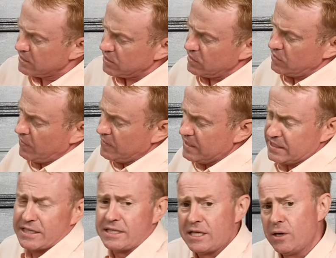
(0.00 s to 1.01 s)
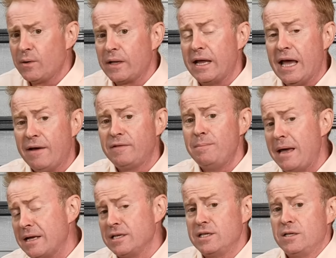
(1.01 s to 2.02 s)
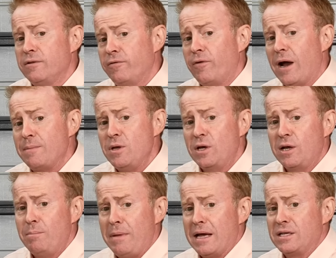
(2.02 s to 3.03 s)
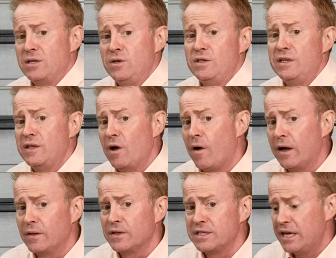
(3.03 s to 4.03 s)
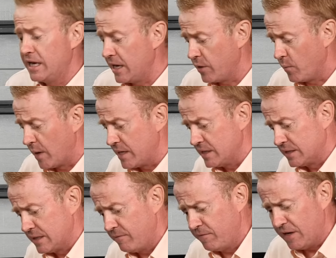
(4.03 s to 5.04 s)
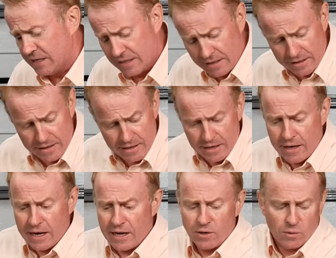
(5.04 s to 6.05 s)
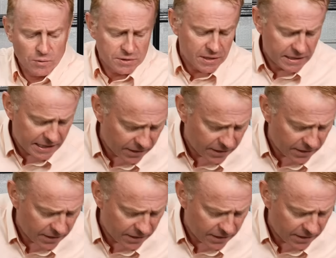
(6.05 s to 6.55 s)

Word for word: so you don't necessarily have to mount it to the frame. You could mount it using the eyelets in any other way you see fit. Now you also